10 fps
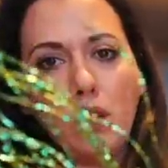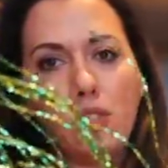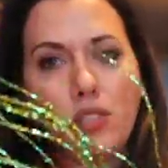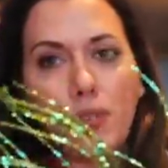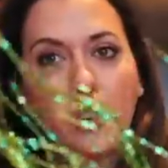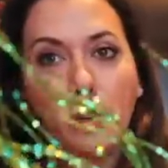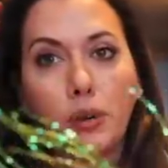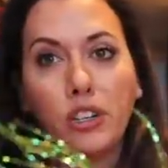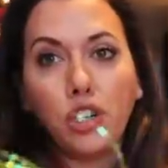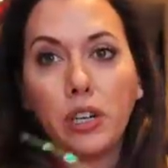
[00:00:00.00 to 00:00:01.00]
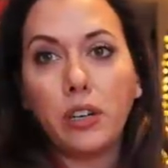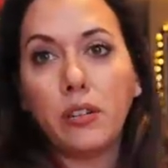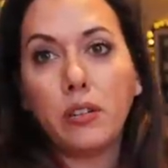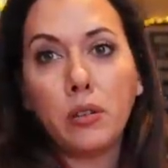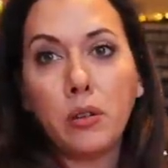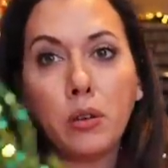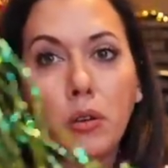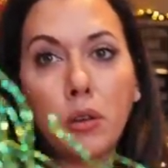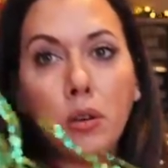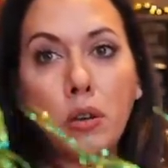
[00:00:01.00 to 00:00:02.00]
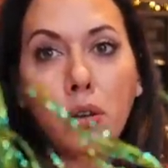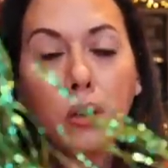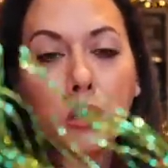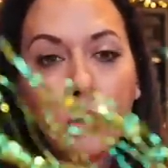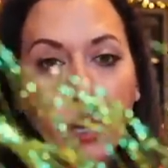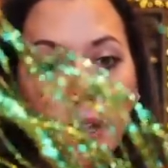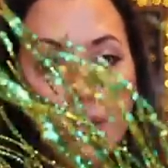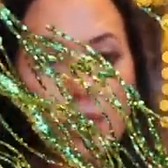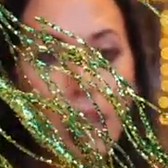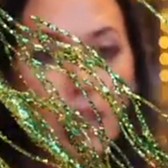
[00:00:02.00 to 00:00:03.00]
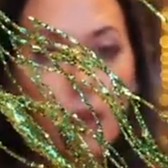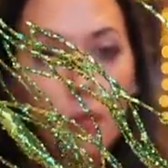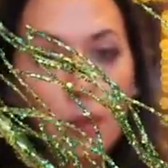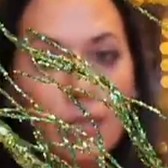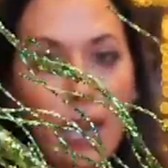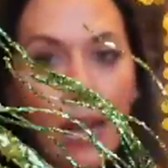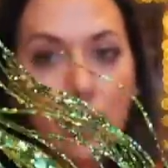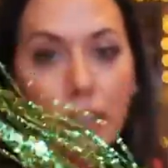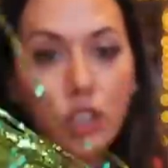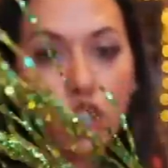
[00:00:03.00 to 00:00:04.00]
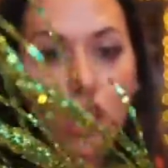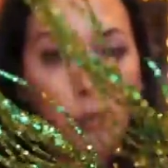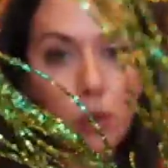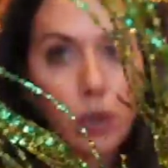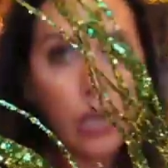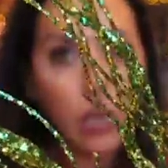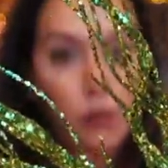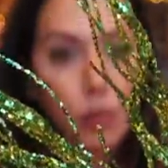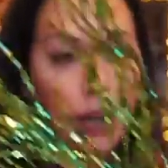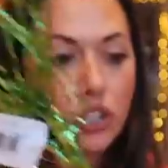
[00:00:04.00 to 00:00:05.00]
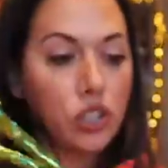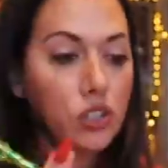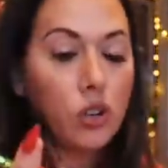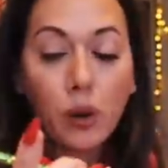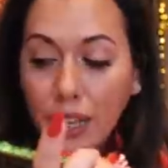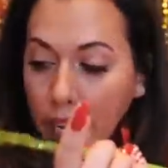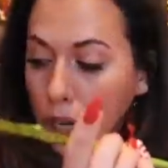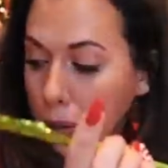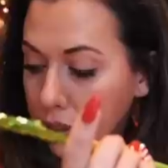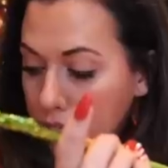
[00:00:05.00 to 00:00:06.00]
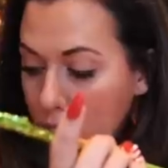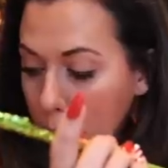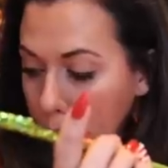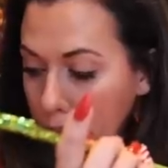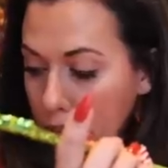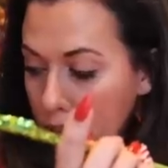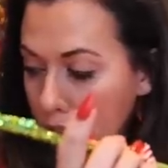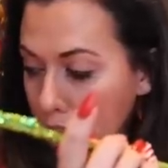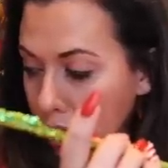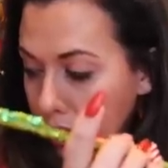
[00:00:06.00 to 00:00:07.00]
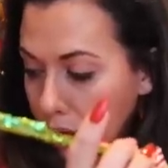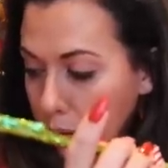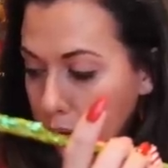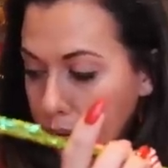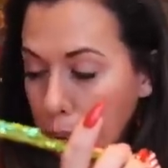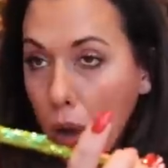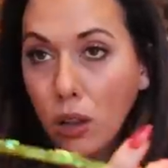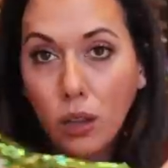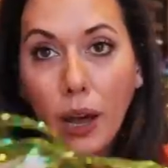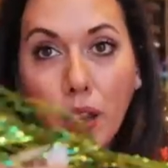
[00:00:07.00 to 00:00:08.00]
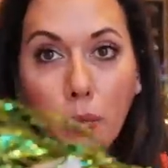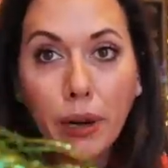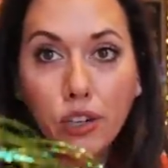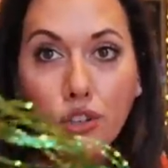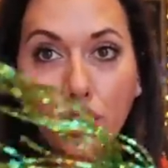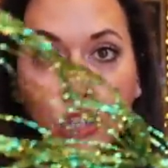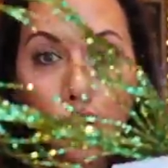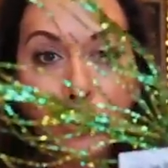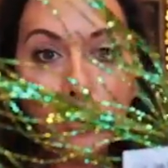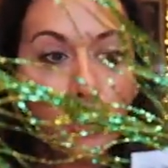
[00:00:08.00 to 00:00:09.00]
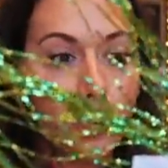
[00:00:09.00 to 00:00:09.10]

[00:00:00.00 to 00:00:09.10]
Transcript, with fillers: This is very Grinchy. So I got these like metallic shimmery branches. You know what I like about this company that I ordered from? A lot of the branches are huge.